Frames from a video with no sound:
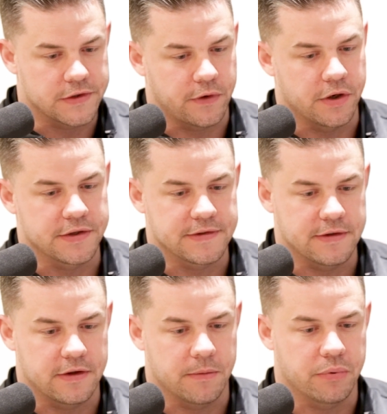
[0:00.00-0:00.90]
far
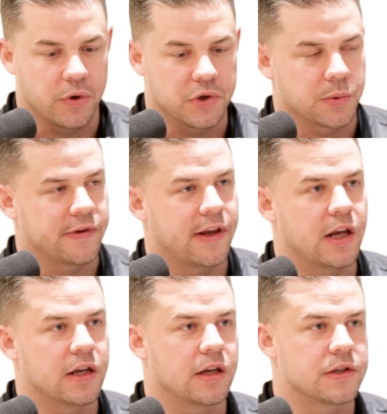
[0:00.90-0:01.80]
as the approach we're
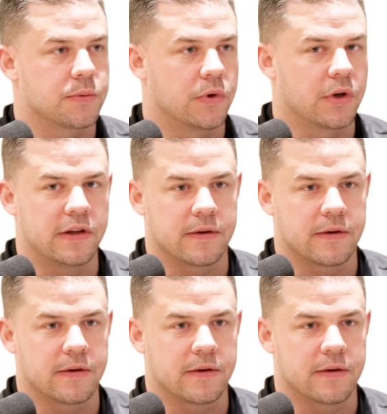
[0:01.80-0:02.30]
taking is we're looking